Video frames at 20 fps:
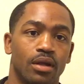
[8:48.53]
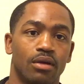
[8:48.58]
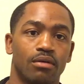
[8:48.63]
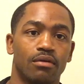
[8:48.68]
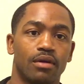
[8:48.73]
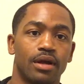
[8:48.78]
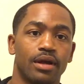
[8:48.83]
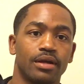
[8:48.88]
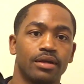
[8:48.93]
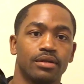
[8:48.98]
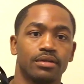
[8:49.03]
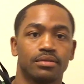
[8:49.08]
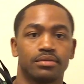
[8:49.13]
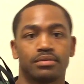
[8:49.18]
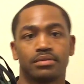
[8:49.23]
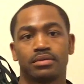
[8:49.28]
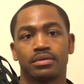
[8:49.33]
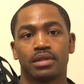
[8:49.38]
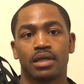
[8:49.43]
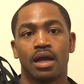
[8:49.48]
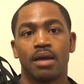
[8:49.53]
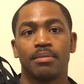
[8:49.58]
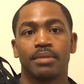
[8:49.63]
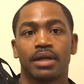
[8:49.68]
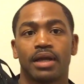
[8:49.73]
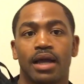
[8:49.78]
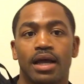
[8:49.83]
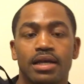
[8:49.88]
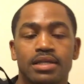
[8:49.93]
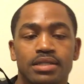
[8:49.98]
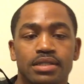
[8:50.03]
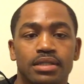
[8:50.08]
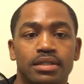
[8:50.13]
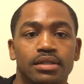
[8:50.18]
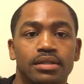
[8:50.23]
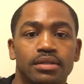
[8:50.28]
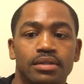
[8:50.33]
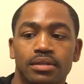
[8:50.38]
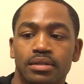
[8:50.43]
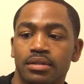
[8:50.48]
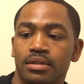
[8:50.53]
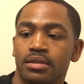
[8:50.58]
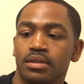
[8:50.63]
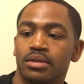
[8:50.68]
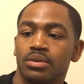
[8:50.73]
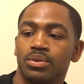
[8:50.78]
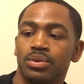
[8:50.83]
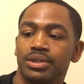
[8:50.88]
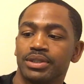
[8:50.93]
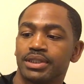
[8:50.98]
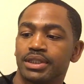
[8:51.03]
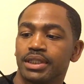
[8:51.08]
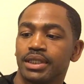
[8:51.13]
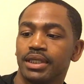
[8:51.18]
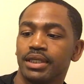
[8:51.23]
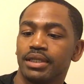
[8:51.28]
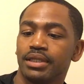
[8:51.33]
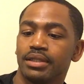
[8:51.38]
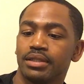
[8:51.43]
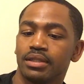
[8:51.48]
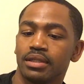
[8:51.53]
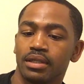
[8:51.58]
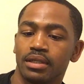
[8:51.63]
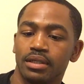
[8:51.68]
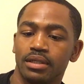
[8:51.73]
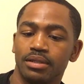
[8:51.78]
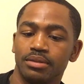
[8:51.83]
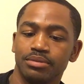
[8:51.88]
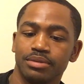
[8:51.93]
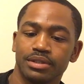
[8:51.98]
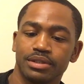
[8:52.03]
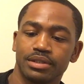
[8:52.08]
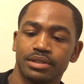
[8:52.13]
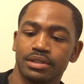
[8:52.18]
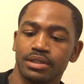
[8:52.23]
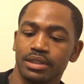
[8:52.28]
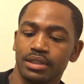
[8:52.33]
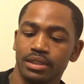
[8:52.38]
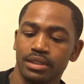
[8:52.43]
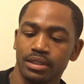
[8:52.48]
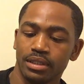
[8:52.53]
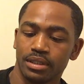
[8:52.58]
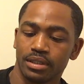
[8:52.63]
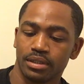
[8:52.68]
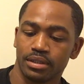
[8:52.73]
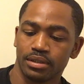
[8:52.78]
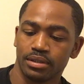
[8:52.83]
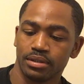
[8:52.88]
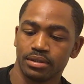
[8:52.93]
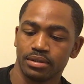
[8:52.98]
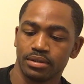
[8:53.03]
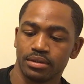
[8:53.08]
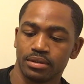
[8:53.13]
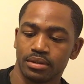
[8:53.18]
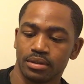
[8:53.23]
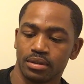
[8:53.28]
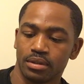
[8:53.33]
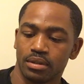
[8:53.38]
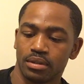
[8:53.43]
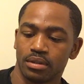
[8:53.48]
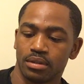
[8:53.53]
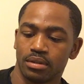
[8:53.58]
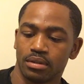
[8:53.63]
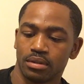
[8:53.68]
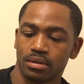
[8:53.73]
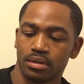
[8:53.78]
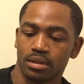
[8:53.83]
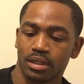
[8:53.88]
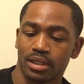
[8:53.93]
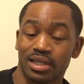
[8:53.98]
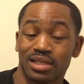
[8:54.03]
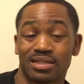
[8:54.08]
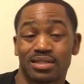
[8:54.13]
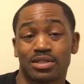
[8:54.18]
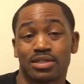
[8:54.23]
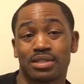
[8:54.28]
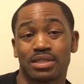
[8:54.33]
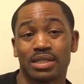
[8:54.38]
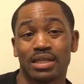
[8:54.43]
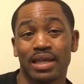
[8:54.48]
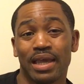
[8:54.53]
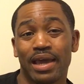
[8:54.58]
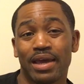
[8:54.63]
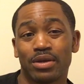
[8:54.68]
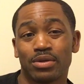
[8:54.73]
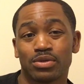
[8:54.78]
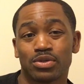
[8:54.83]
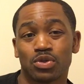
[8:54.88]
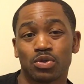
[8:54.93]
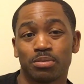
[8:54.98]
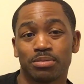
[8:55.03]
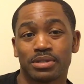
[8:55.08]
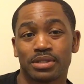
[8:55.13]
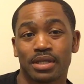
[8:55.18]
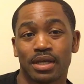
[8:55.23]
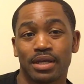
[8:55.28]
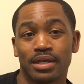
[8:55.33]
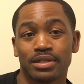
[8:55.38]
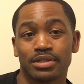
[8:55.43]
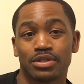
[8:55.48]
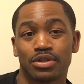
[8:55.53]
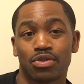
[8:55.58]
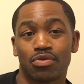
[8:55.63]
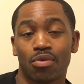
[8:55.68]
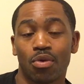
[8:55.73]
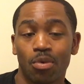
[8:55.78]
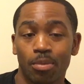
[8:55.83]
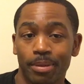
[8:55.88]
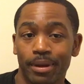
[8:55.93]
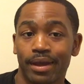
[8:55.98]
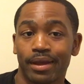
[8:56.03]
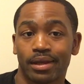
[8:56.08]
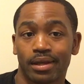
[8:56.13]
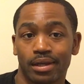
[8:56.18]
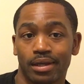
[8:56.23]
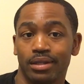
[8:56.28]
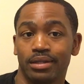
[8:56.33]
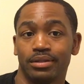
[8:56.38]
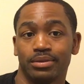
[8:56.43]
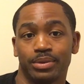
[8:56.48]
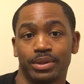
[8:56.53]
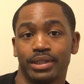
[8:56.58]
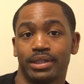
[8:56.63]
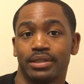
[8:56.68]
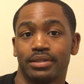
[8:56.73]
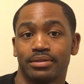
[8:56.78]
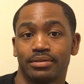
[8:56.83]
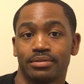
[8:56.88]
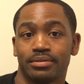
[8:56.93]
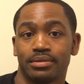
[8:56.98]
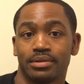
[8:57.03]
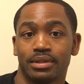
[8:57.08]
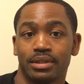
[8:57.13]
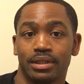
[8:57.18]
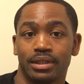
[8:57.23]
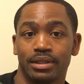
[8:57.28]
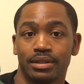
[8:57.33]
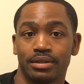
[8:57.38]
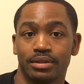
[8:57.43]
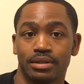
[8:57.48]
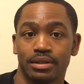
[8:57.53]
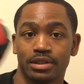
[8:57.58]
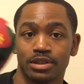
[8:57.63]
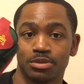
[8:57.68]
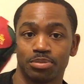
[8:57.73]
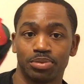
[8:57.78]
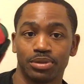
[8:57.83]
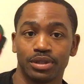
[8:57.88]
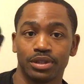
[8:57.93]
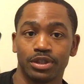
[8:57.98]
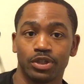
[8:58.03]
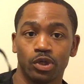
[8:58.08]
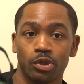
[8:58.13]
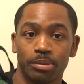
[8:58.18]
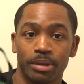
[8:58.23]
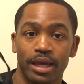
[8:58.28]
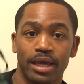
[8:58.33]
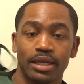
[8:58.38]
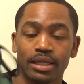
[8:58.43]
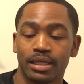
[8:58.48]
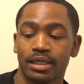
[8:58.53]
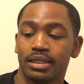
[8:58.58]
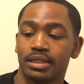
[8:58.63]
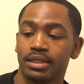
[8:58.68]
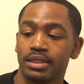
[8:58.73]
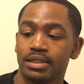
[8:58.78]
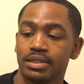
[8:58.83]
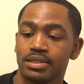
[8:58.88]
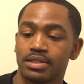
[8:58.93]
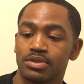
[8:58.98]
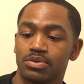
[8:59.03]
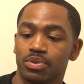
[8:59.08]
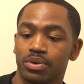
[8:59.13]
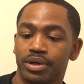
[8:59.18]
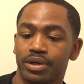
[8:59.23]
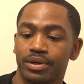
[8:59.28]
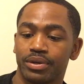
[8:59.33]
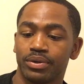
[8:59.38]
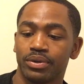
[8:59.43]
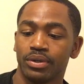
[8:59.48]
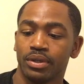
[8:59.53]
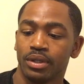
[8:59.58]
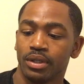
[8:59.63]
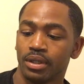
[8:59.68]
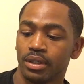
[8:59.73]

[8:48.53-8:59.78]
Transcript: All right, Kamikaze. Once again, this is the, I guess, the Seattle Supersonics throwback colorway. Yeah, these are pretty dope. Had to get these as well.